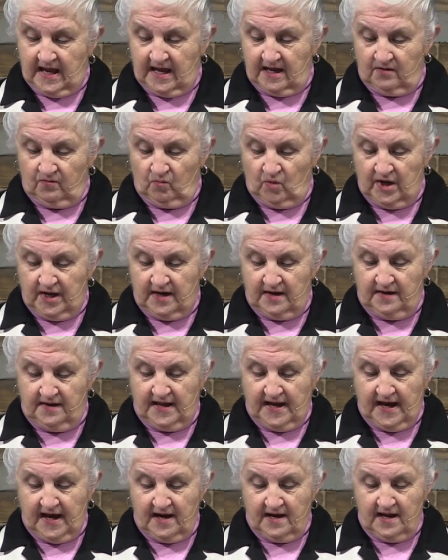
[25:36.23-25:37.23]
And
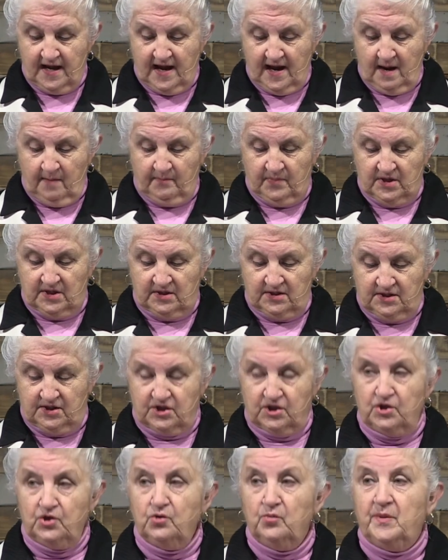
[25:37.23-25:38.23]
when that
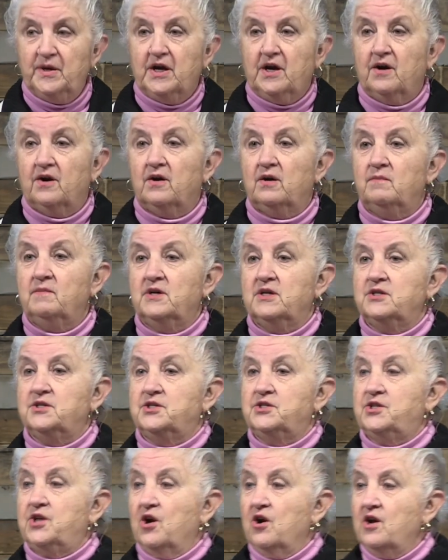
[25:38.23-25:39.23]
happens, you become
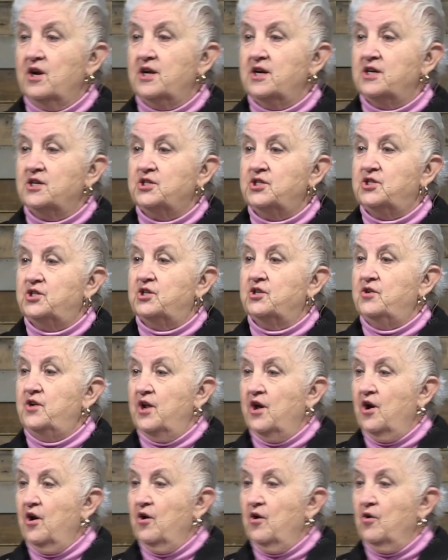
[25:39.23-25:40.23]
astonished to
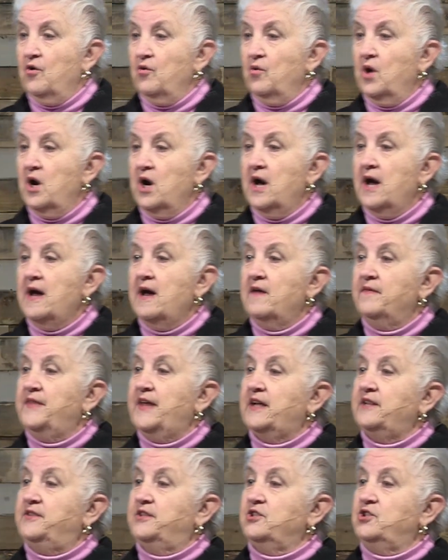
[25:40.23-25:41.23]
know
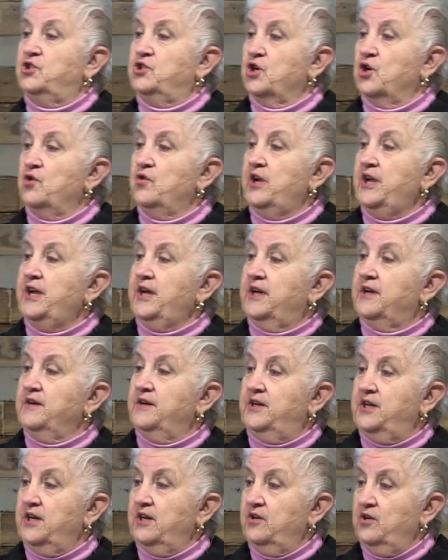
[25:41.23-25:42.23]
that the journey
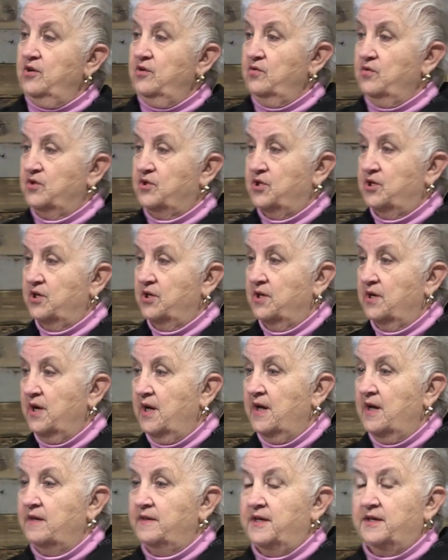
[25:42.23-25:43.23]
continues.
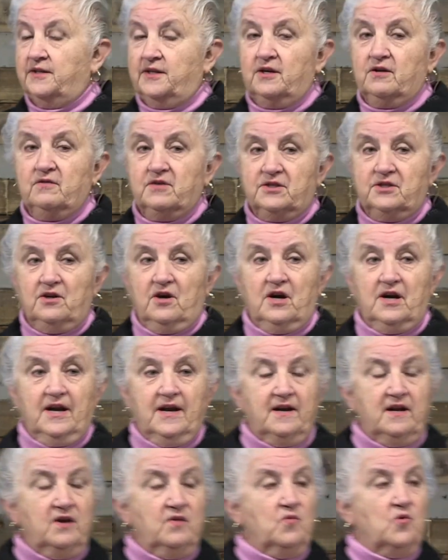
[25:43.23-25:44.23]
That there is
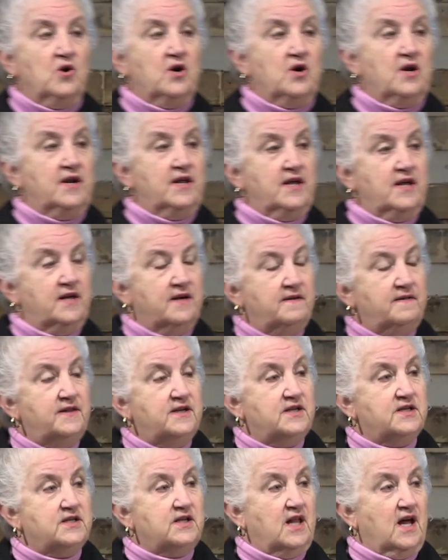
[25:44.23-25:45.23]
not anyone in
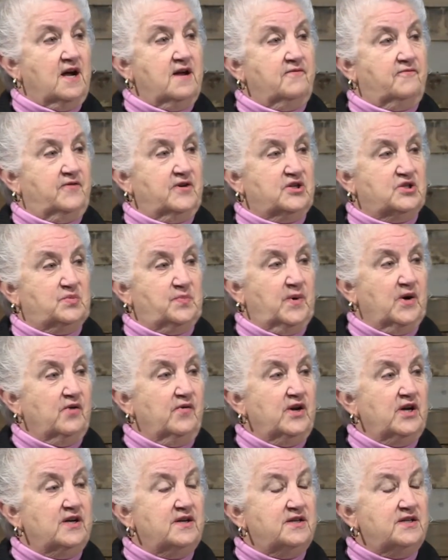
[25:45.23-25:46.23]
this life
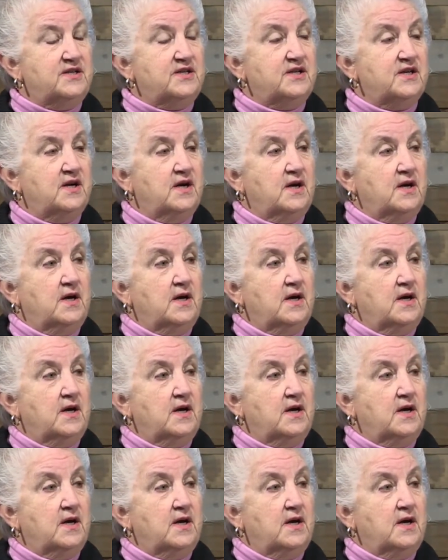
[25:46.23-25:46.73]
experience,